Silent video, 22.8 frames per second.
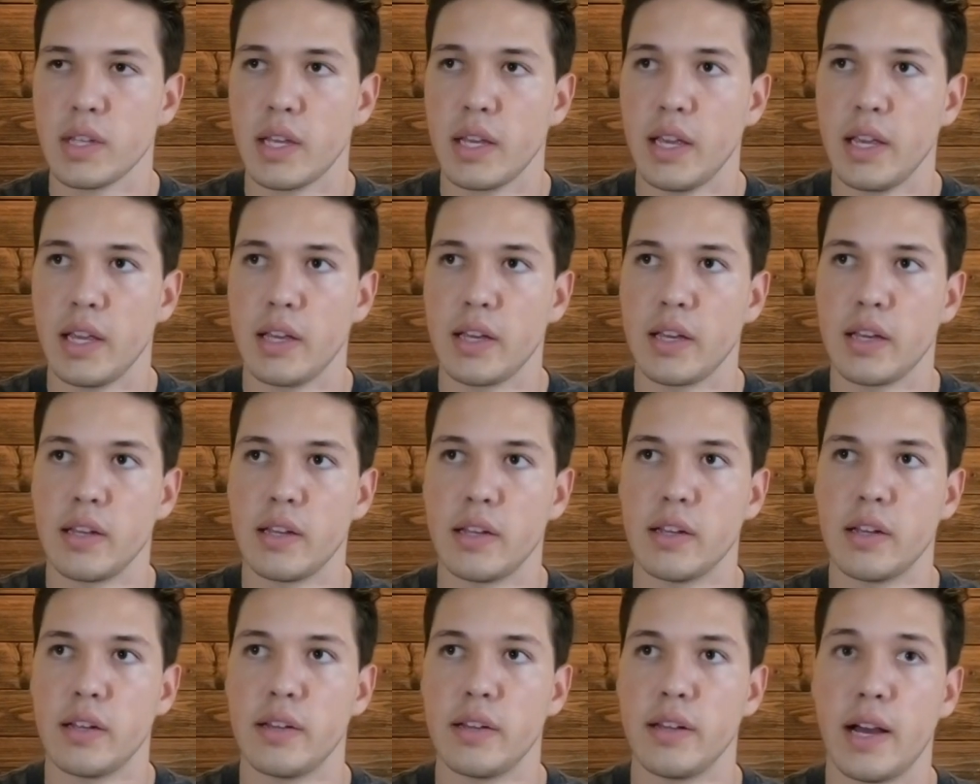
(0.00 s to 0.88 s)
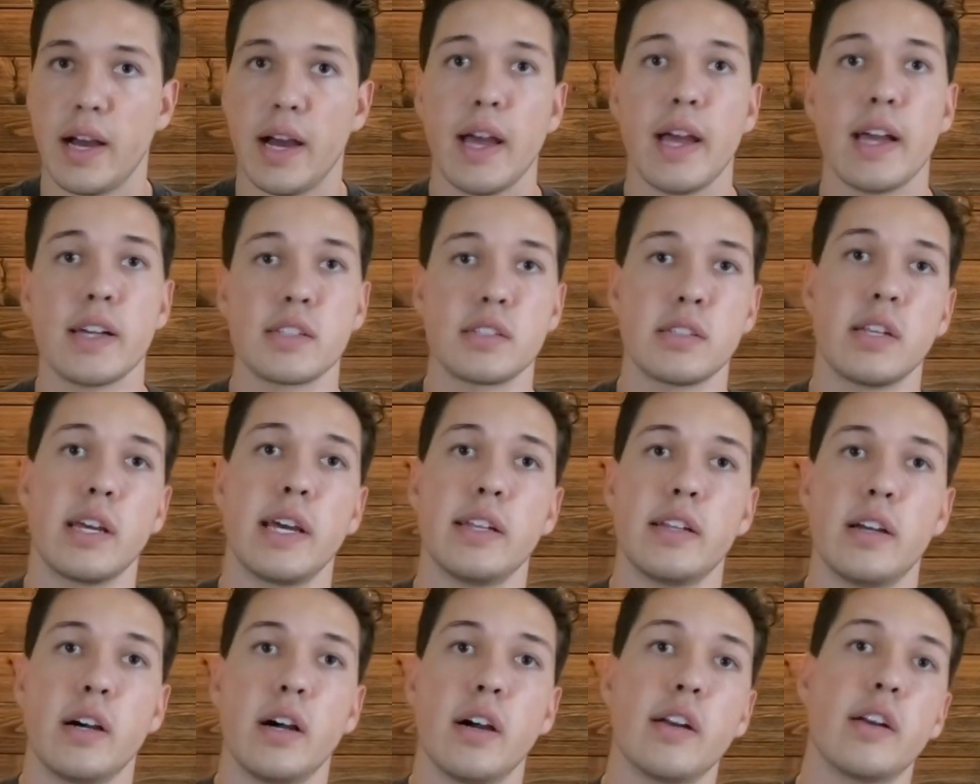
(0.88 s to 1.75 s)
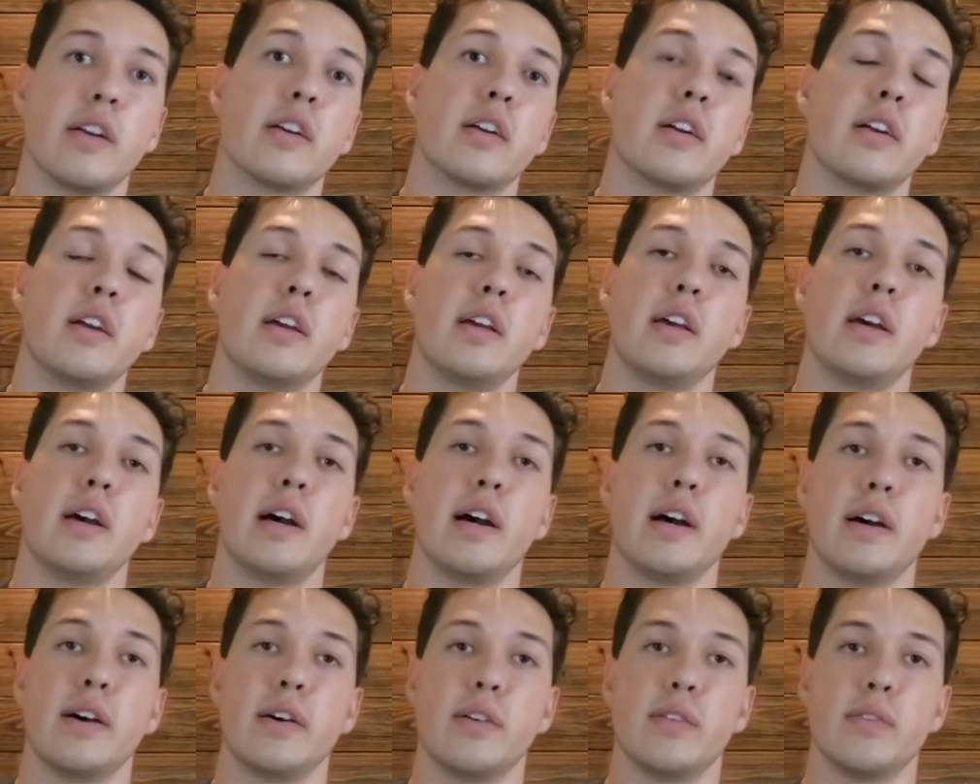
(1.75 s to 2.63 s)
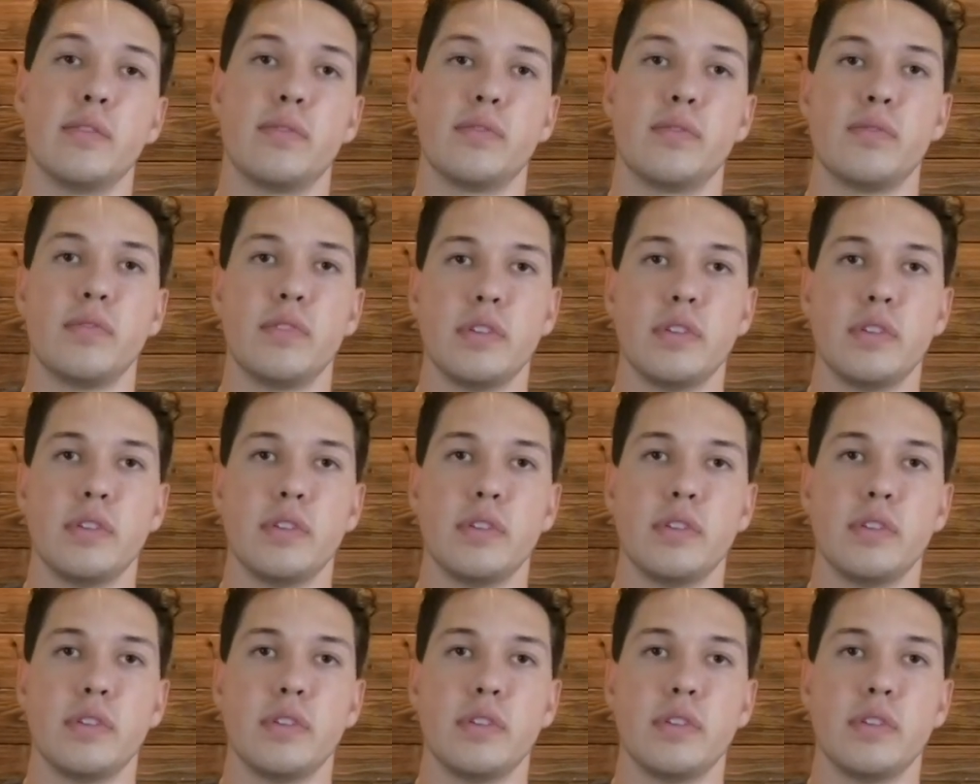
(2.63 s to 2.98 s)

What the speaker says: And I actually had the honor of,